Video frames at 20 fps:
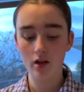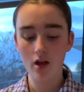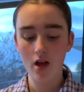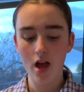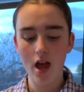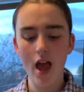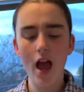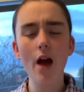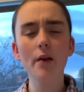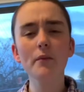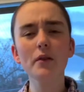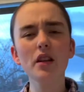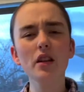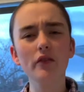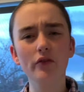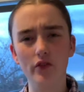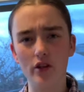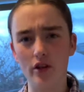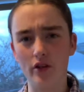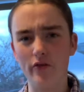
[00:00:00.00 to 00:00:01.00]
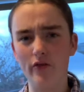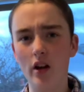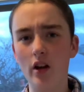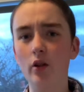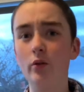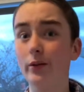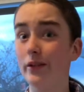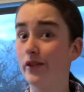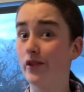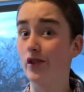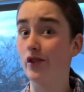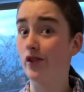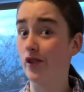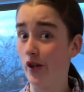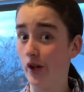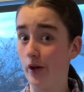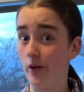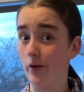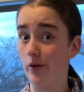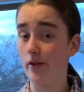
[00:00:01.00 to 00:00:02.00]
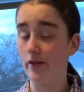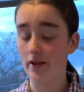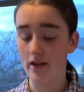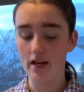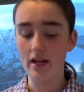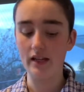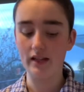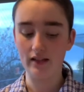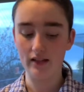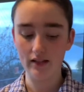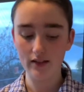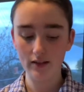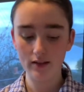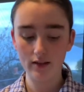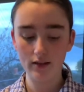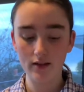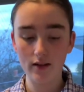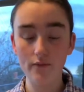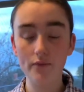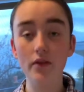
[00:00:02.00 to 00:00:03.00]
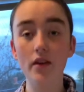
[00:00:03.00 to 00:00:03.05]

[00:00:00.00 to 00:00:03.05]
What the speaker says: How many of you found question 2 the easiest?